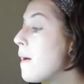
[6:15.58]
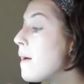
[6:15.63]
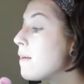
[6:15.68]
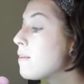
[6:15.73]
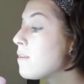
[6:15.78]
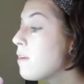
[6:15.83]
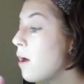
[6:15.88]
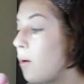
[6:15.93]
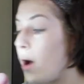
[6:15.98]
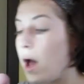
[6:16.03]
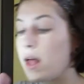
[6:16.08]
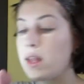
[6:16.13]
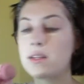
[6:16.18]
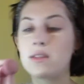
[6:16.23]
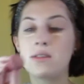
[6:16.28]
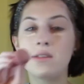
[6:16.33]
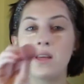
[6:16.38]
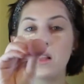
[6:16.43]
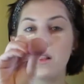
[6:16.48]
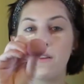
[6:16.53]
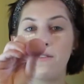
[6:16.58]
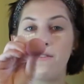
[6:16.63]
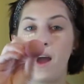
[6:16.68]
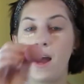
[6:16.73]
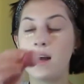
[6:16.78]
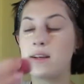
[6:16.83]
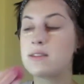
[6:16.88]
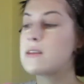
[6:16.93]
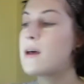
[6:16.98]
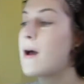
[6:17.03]
So I like to take the
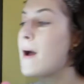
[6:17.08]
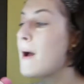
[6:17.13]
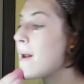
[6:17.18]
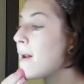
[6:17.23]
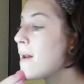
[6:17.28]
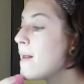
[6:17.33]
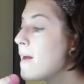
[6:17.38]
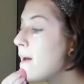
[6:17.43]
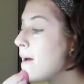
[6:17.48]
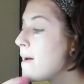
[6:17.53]
fat side,